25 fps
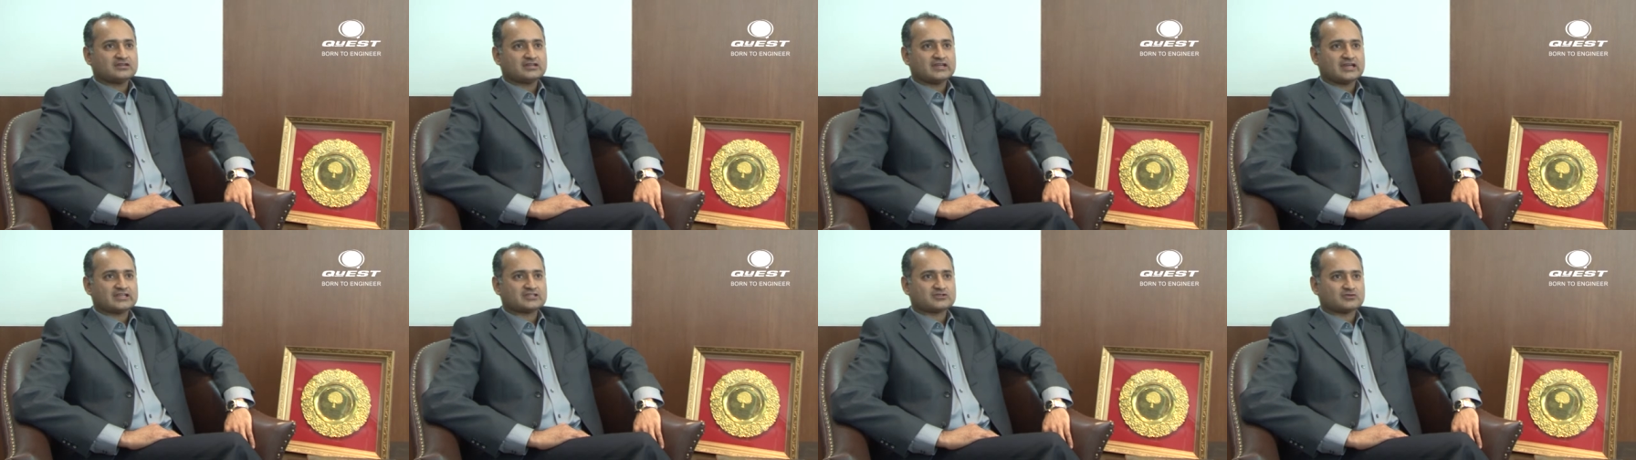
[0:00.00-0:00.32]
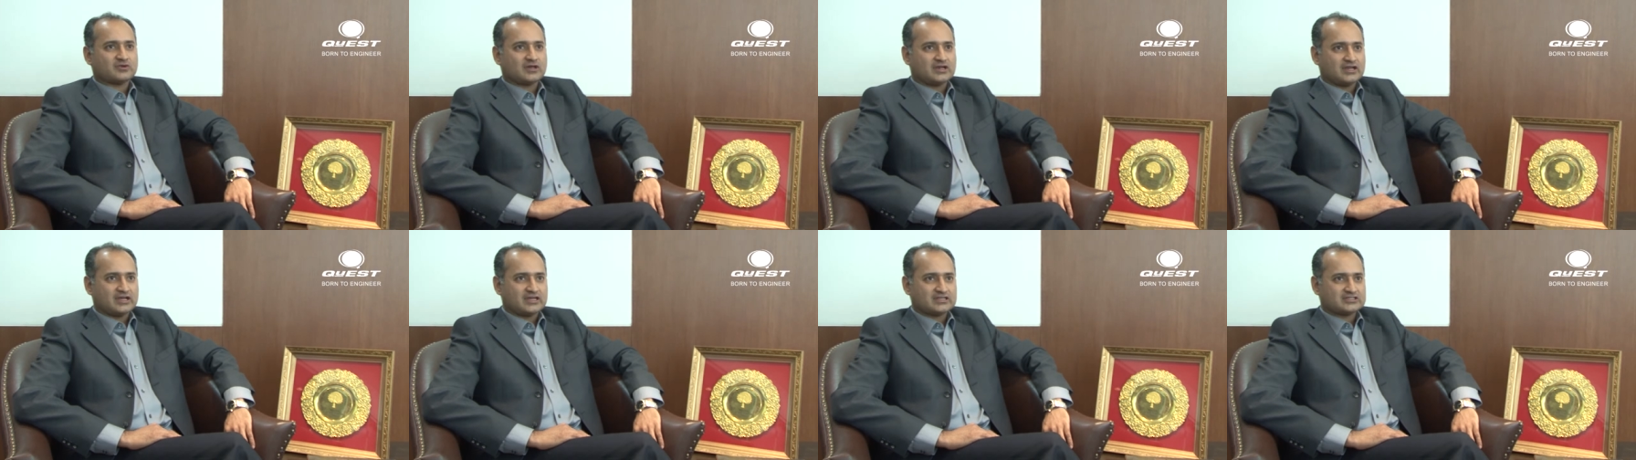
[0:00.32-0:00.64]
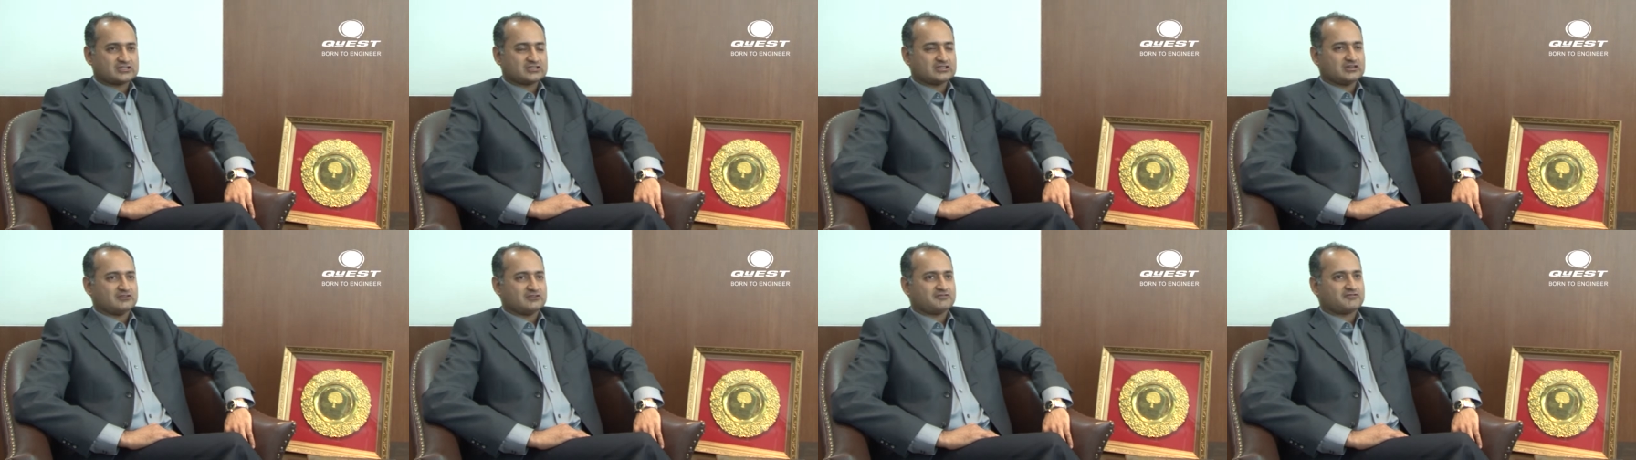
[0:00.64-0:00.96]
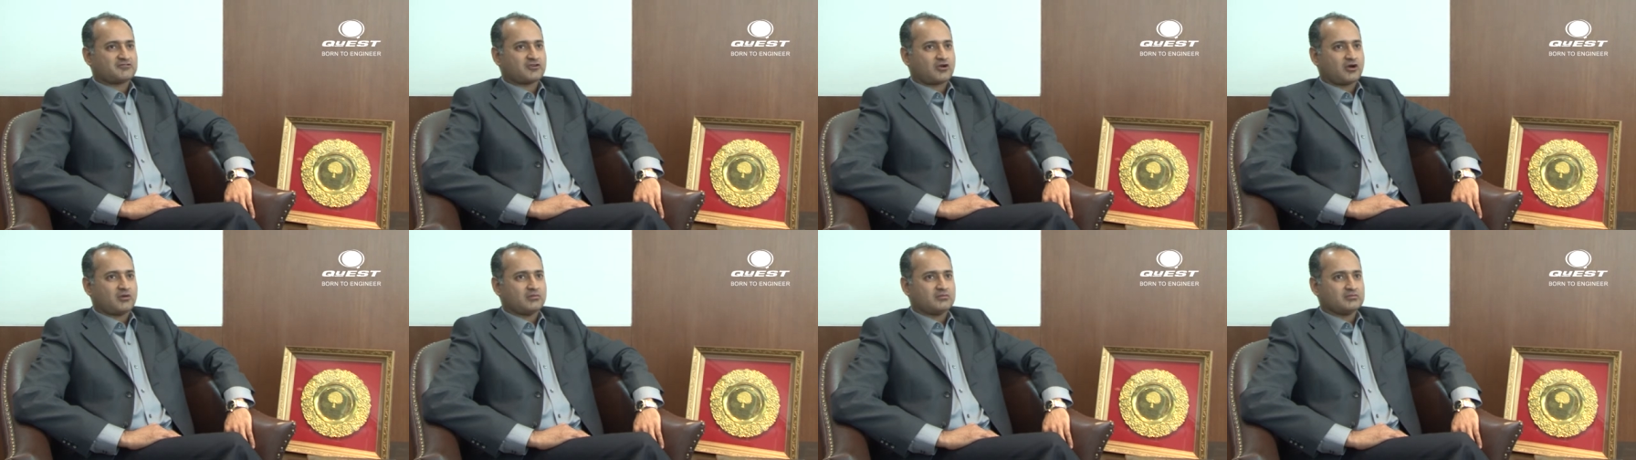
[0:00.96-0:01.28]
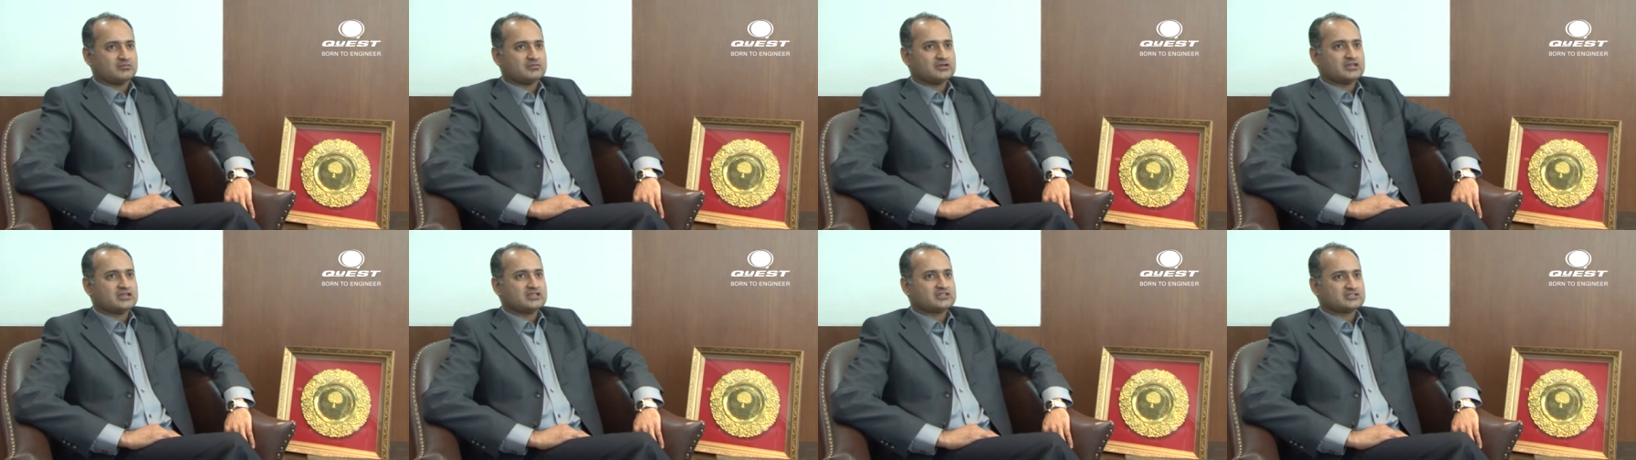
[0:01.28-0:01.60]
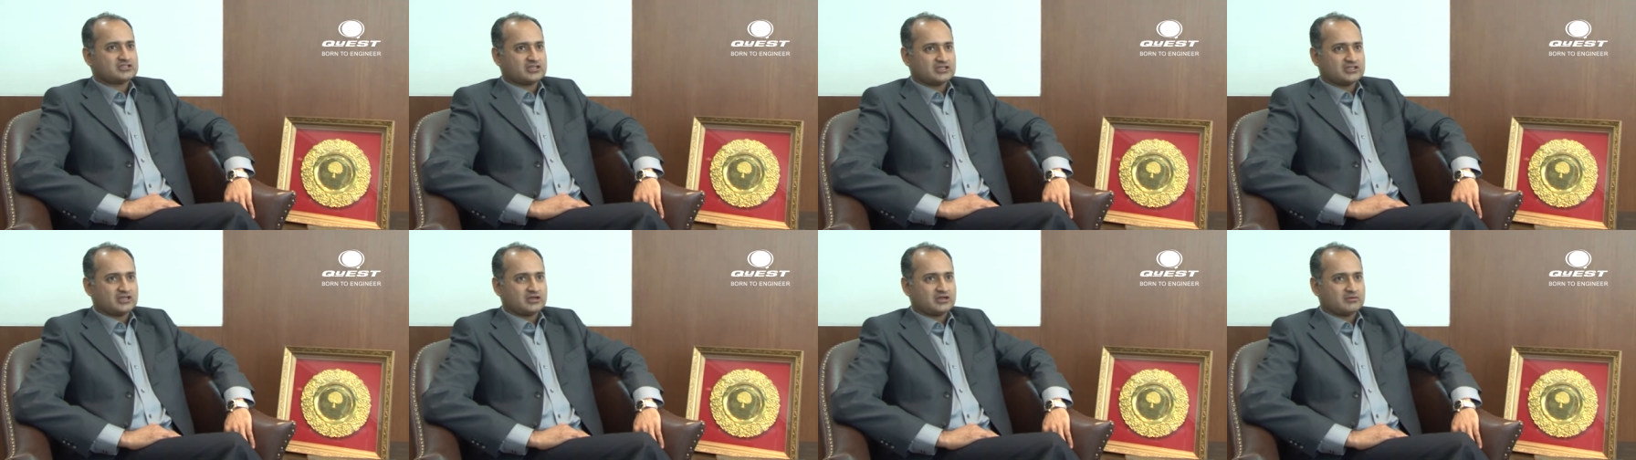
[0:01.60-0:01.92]
as well as uh, from
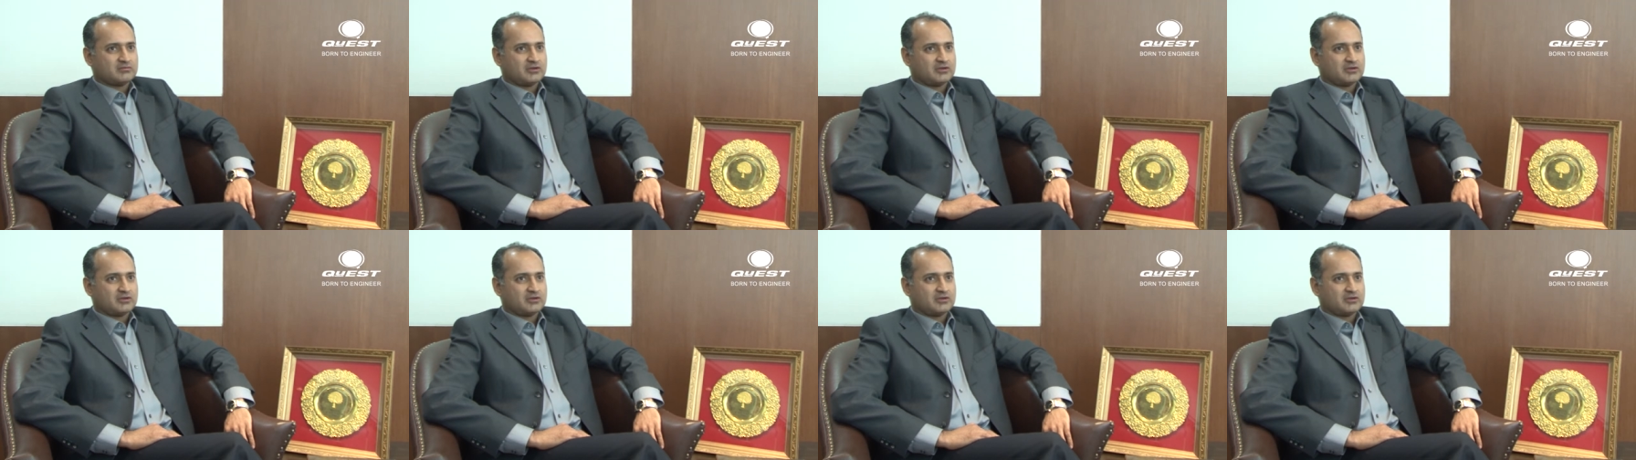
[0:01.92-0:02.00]
southern